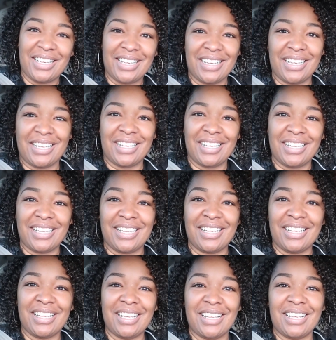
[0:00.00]
jokes.
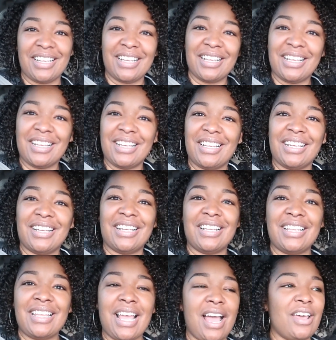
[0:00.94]

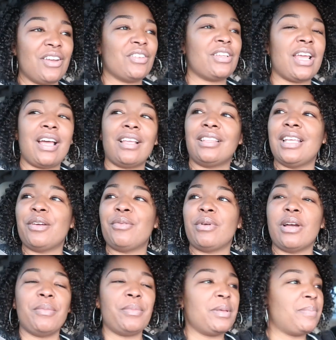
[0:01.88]
Yeah, y'all think we're
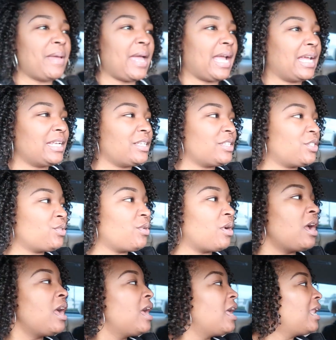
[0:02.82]
gonna be back at the store?
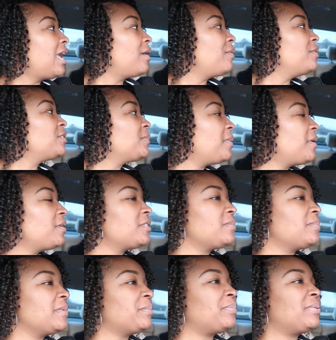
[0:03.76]
Like we're supposed
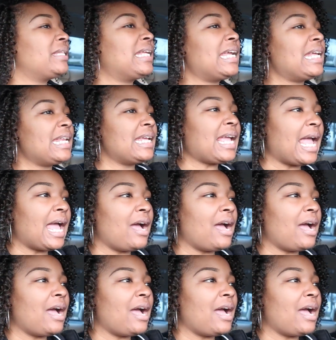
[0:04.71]
to be planning